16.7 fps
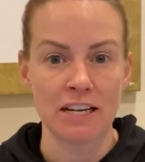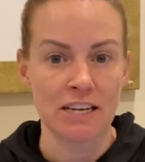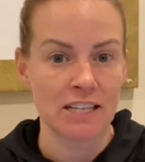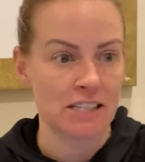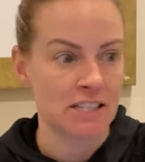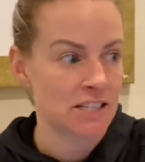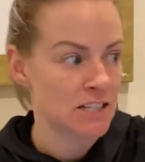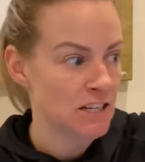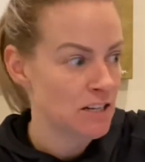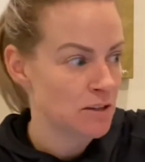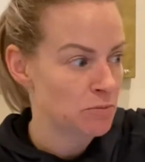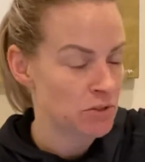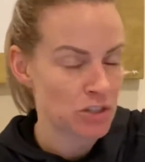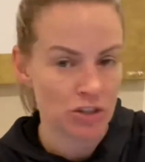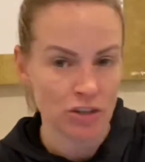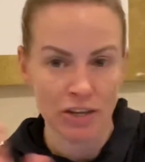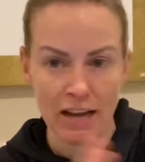See you,
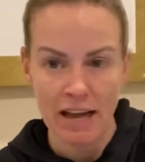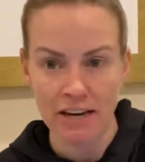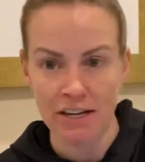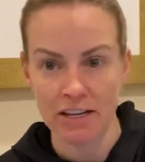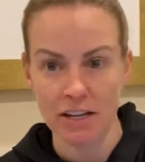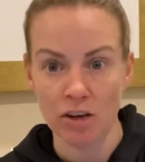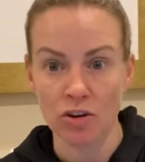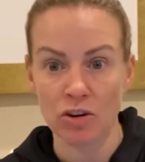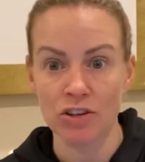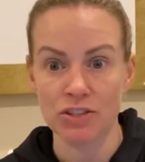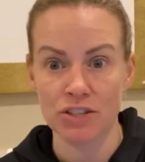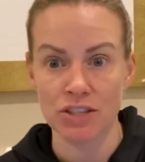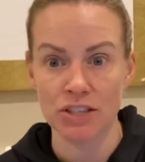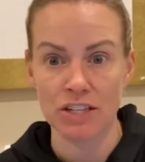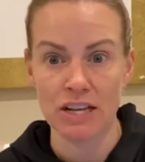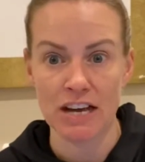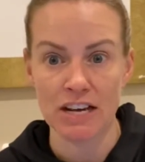Mr. Candidate, on to
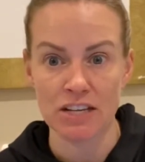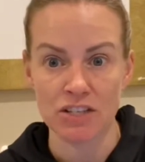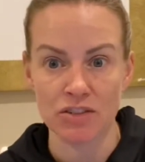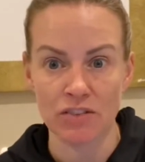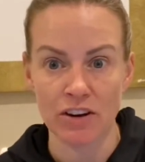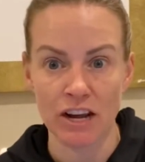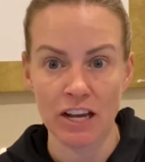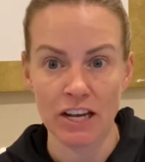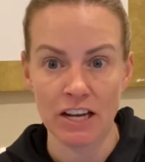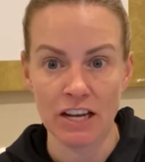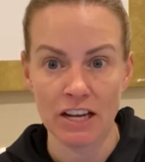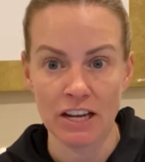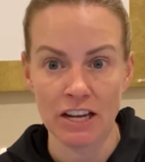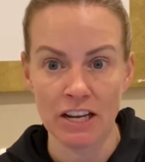the next, right?